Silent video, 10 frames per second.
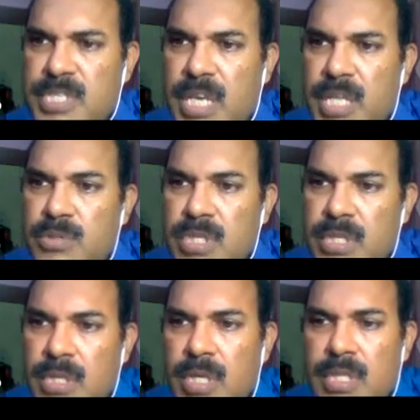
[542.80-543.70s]
especially
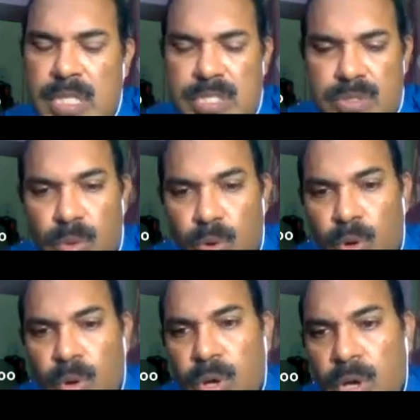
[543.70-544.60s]
using this
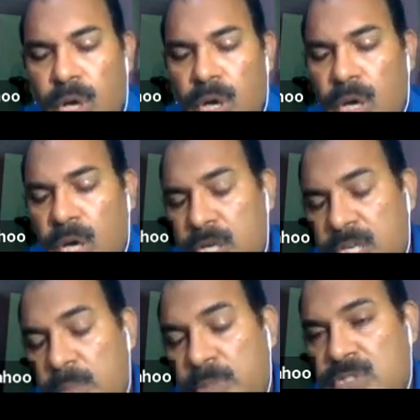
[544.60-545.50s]
low uh,
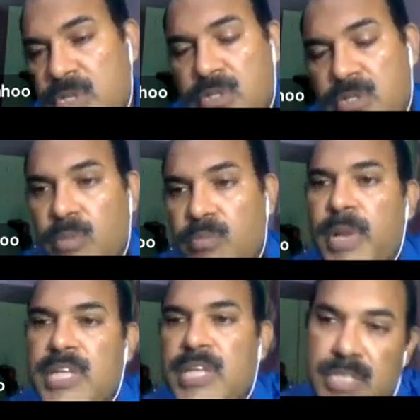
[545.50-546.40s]
temperature
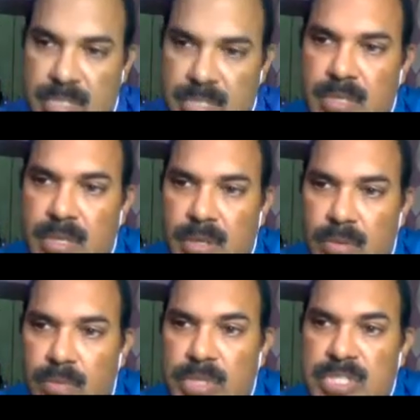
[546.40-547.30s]
thermoplastics
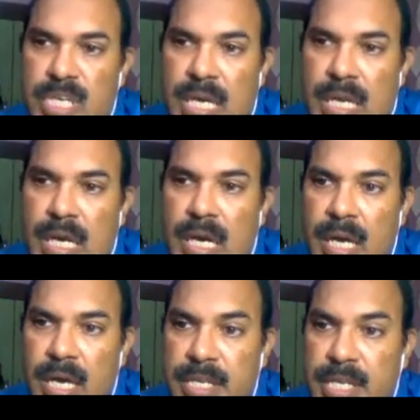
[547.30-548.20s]
which are
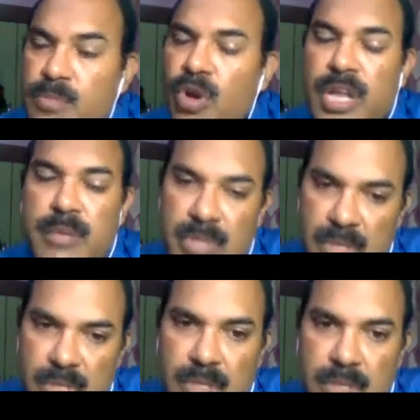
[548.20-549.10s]
uh,
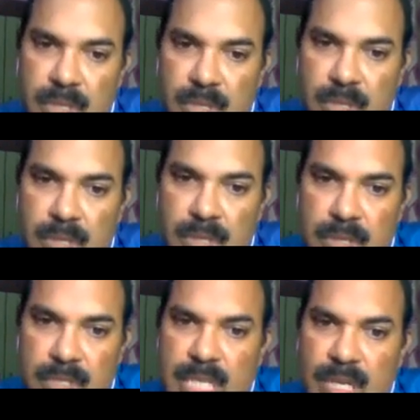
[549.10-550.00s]
remoldable
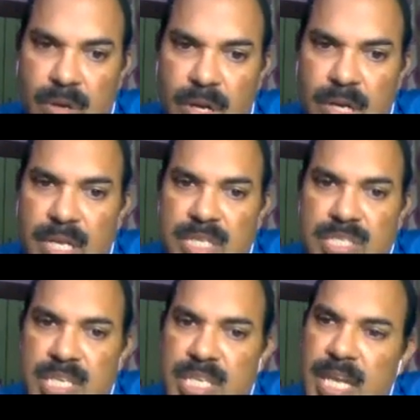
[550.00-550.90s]
these are called
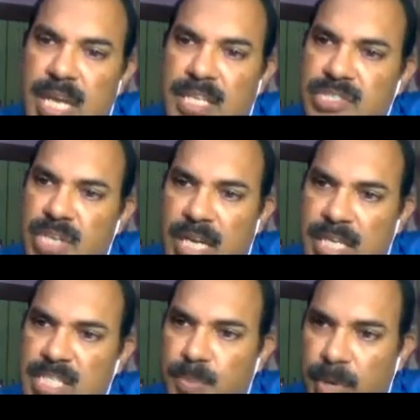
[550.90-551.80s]
serial
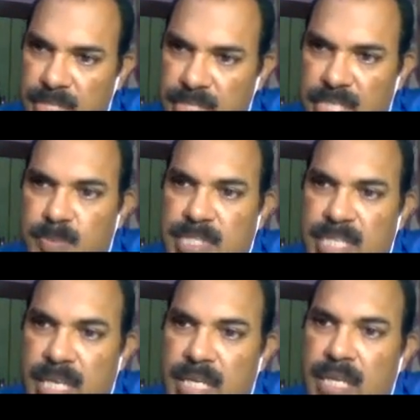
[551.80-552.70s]
static splints
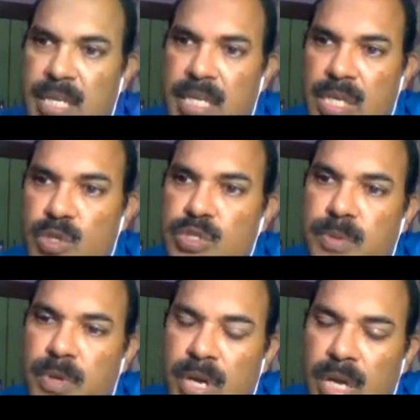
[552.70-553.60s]
especially
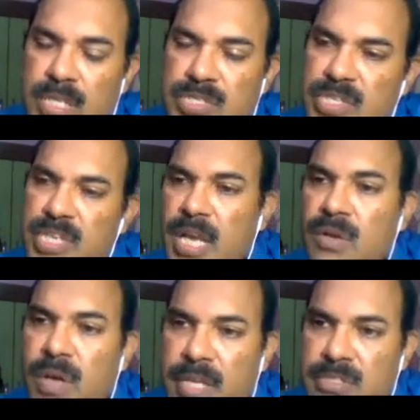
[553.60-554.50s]
used for uh,
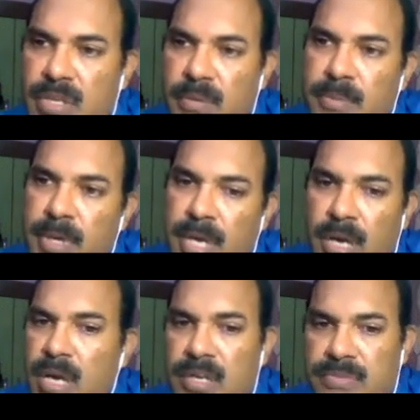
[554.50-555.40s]
serial correction of
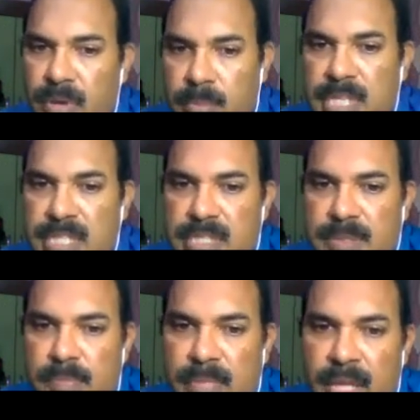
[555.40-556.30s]
uh,
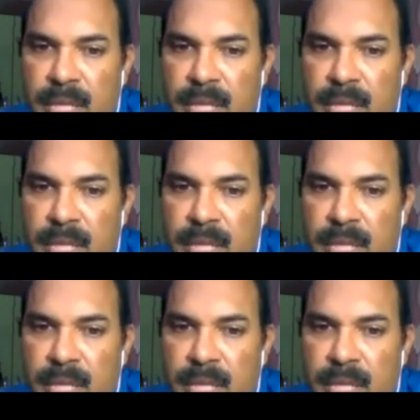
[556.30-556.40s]
deformities.